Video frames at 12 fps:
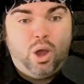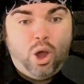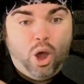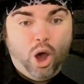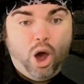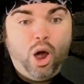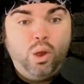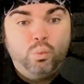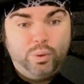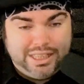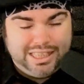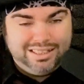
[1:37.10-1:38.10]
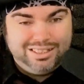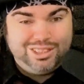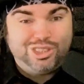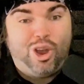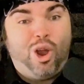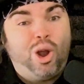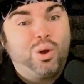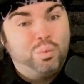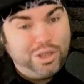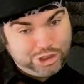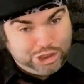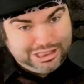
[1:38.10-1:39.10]
all Wiccans are
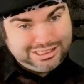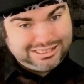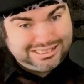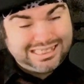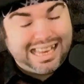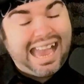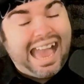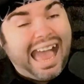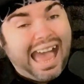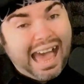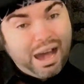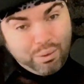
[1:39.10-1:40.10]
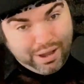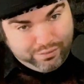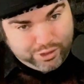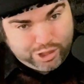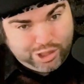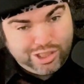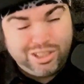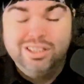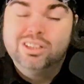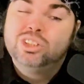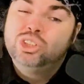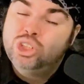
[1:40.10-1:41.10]
witches. However,
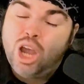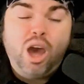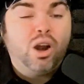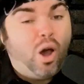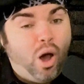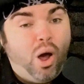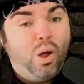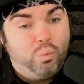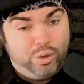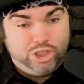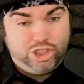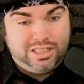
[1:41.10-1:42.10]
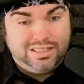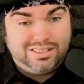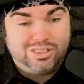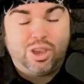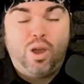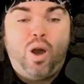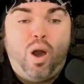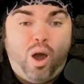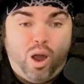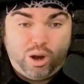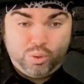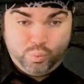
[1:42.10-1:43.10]
not all witches
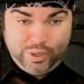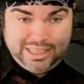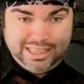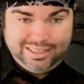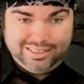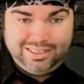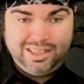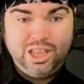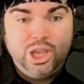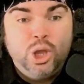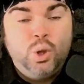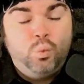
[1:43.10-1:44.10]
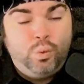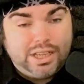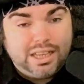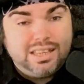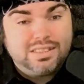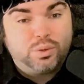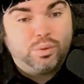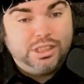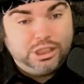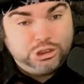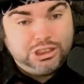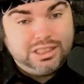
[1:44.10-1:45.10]
are Wiccan. Wicca is a
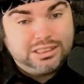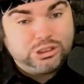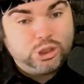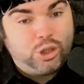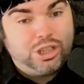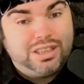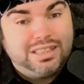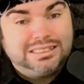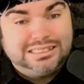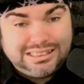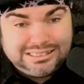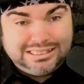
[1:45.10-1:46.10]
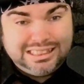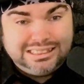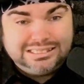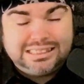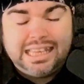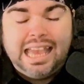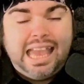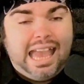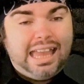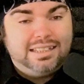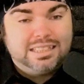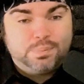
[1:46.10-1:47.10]
religion that started in the 60s,
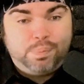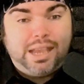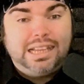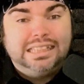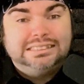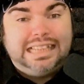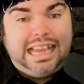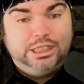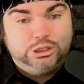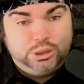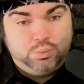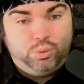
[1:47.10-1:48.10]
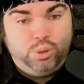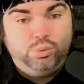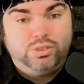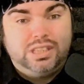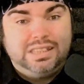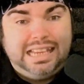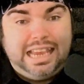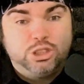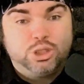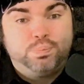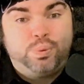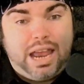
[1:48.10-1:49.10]
and despite its ancient roots and the
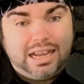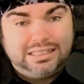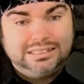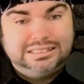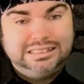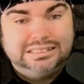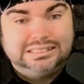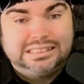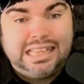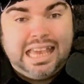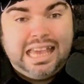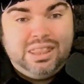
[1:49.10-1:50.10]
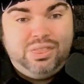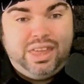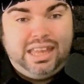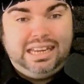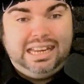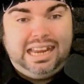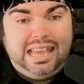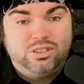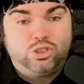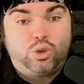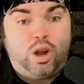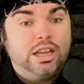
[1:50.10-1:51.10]
ancient practices that it has
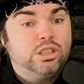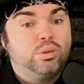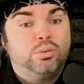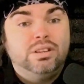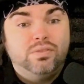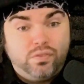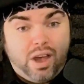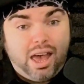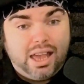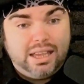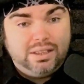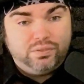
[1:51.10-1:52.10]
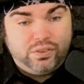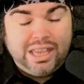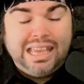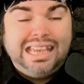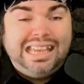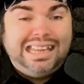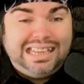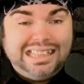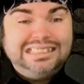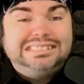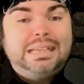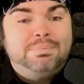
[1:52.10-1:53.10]
tried to revive, it
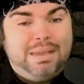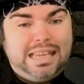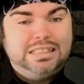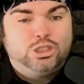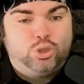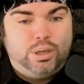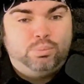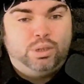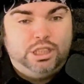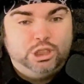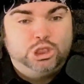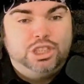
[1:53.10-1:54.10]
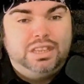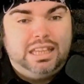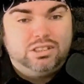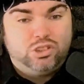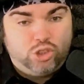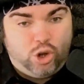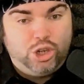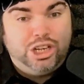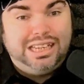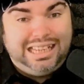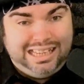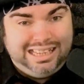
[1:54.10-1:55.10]
is a mainstream religion that started
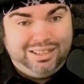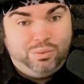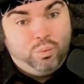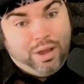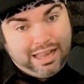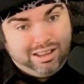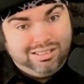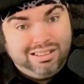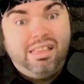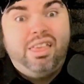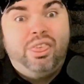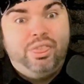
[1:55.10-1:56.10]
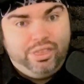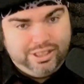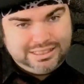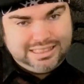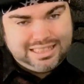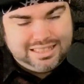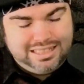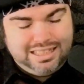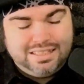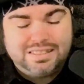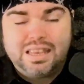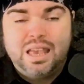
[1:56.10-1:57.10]
in, well, the
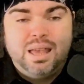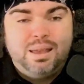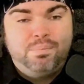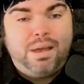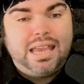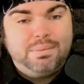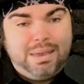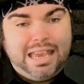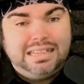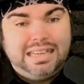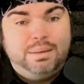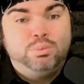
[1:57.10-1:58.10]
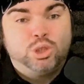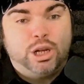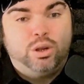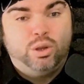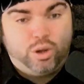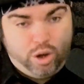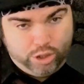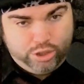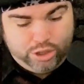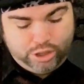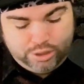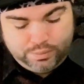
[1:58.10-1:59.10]
60s by a man named Gerald
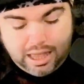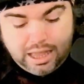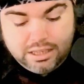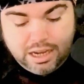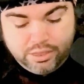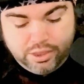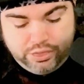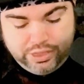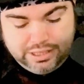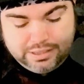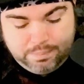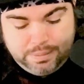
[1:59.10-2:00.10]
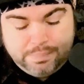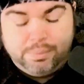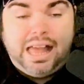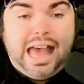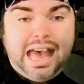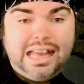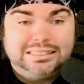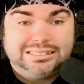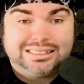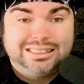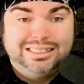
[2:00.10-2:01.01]
Gardner. Another thing that people ask,